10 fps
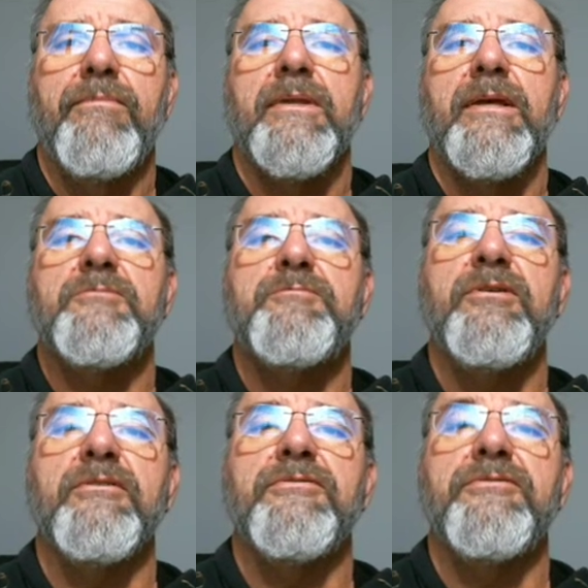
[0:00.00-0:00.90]
is
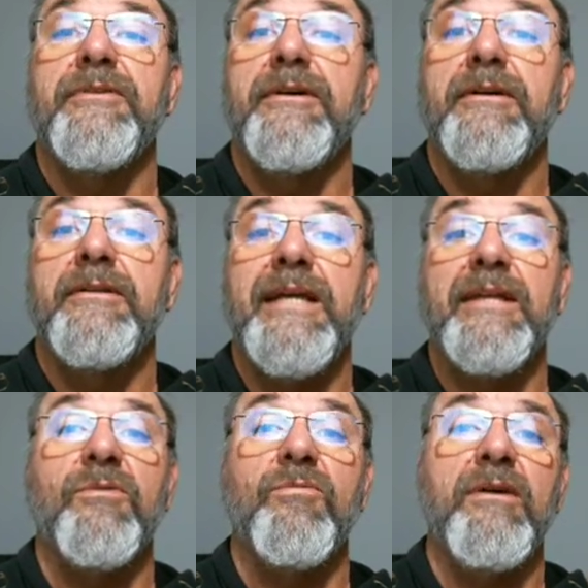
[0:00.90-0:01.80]
proof that
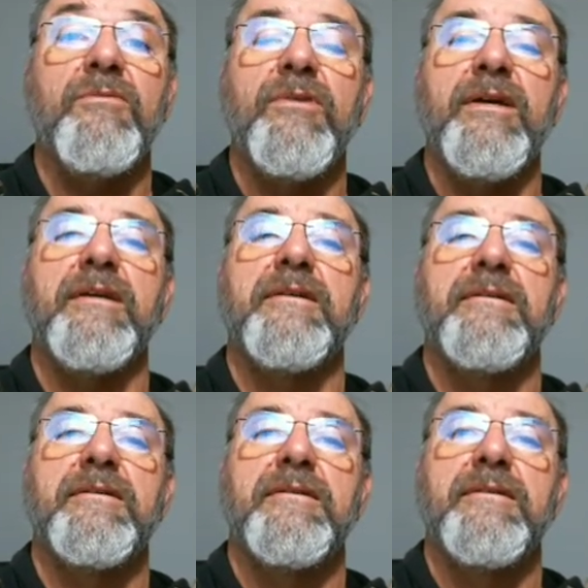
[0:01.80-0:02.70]
the 1 week
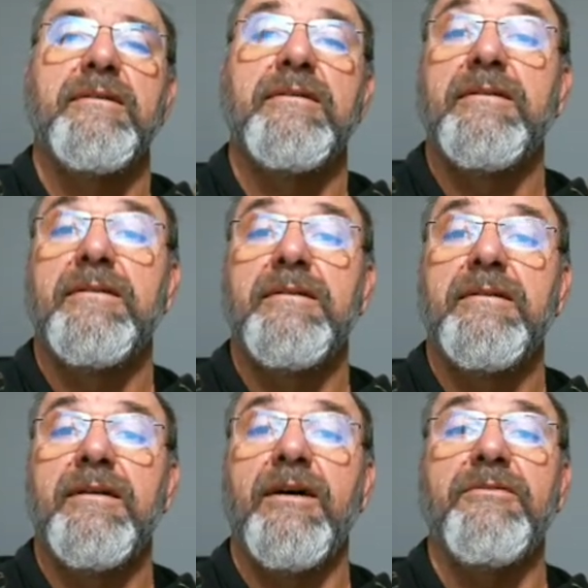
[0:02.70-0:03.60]

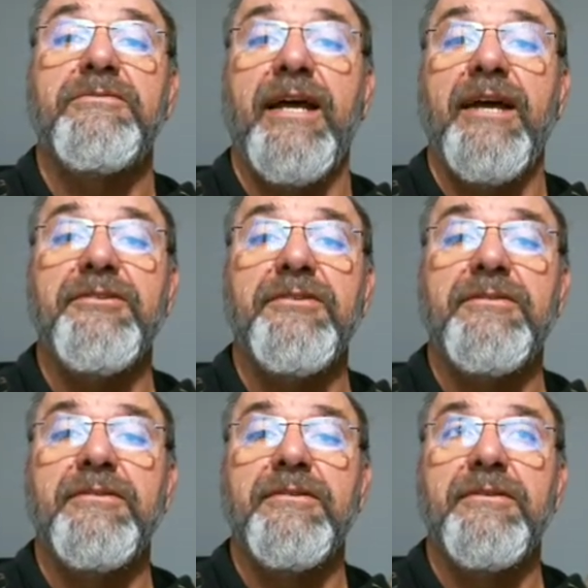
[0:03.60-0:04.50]
of
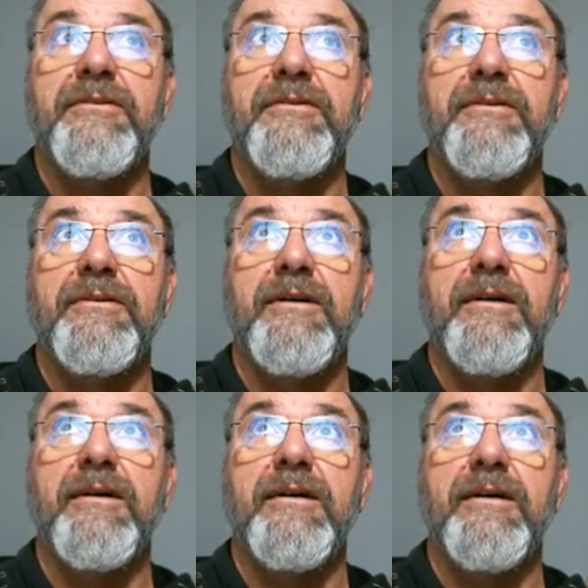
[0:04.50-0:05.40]
Daniel
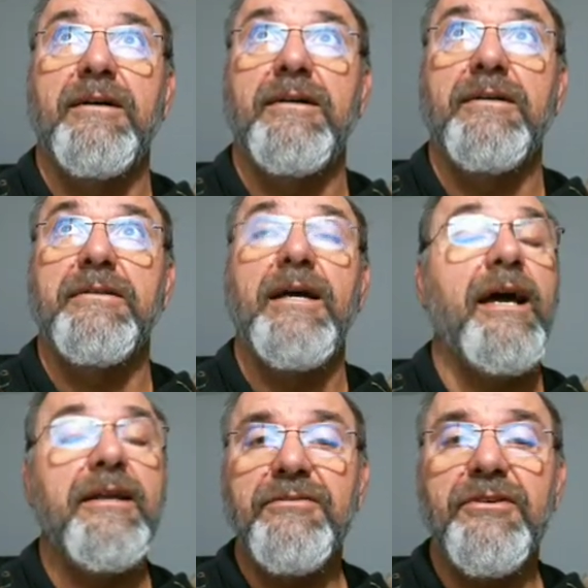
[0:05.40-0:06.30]
9
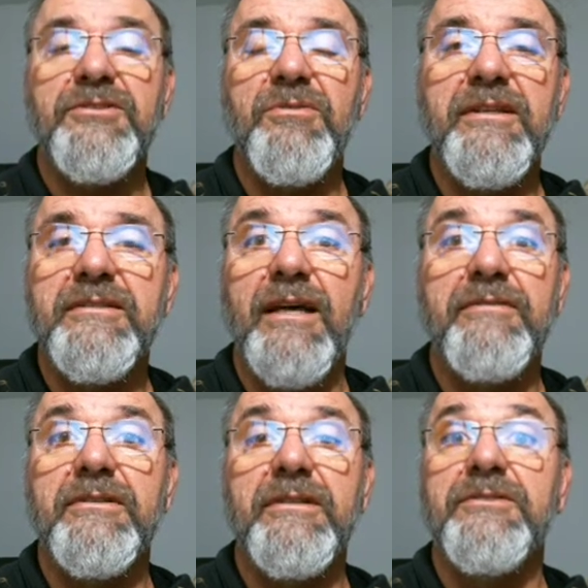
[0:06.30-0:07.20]
and verse
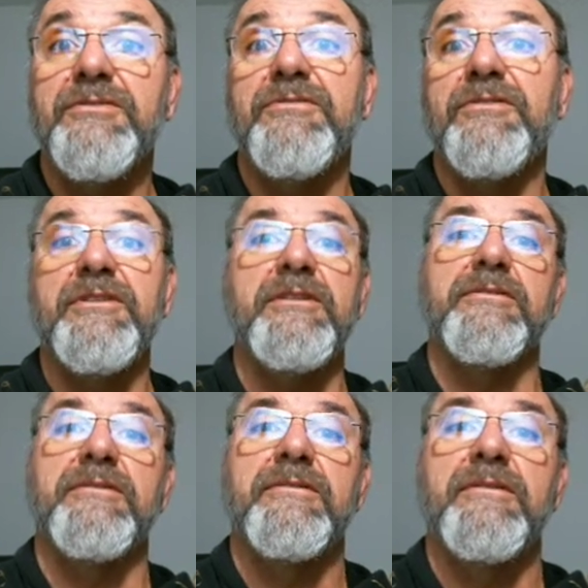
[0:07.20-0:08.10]
27 is fulfilled.
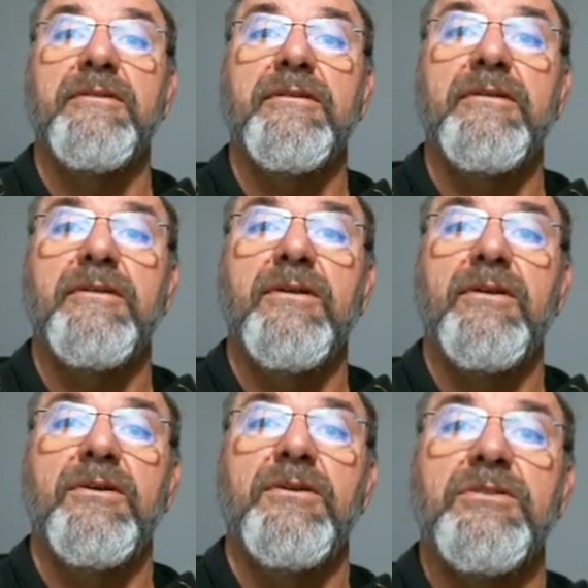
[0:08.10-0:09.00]

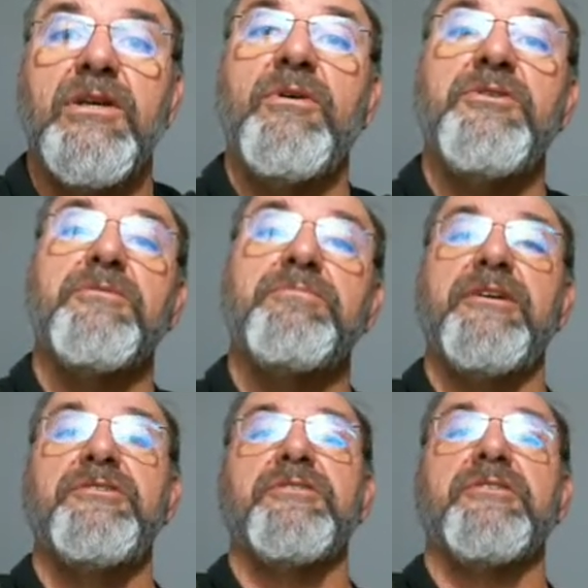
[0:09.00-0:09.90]
So when your
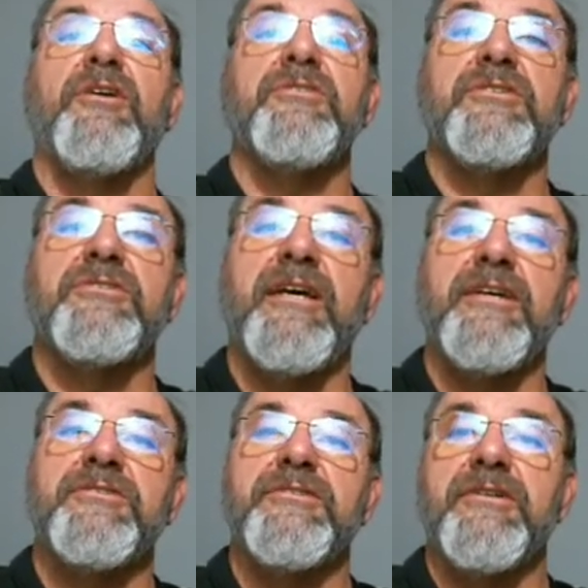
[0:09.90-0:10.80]
preacher goes and
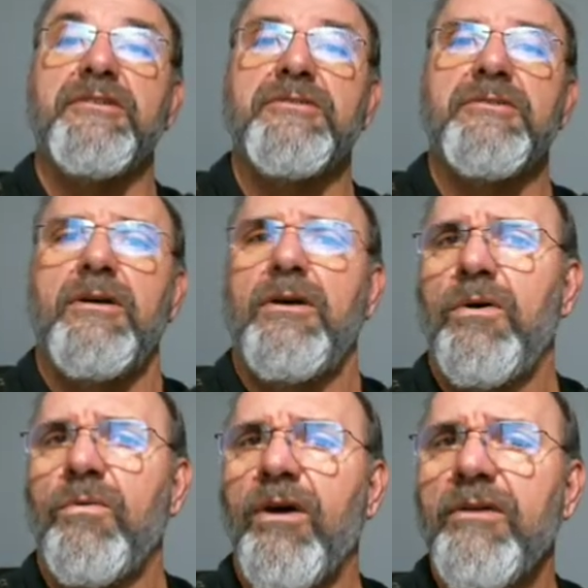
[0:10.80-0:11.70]
says there's
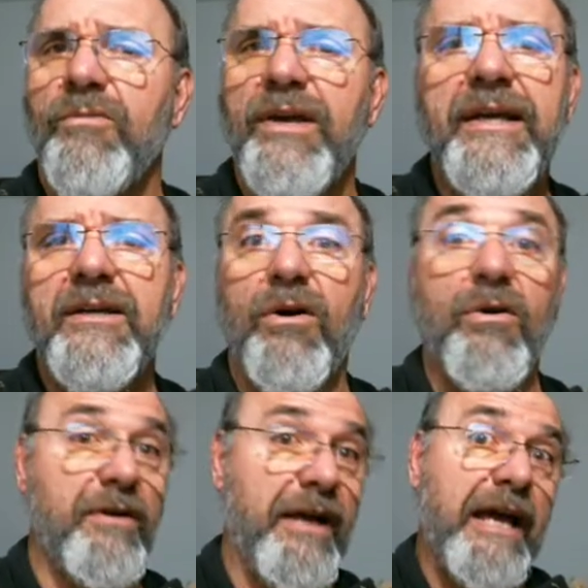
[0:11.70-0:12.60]
1 week
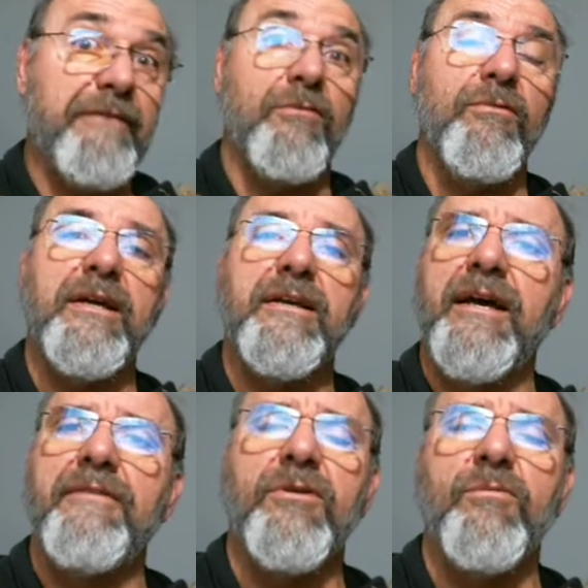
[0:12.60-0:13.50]
or a half a week
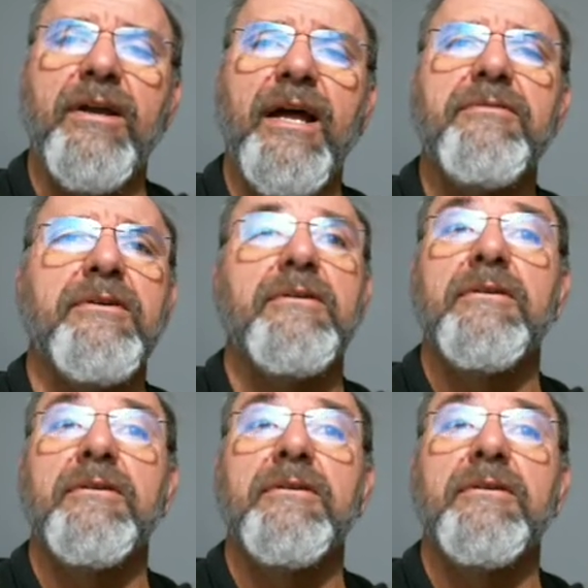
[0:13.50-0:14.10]
left or whatever,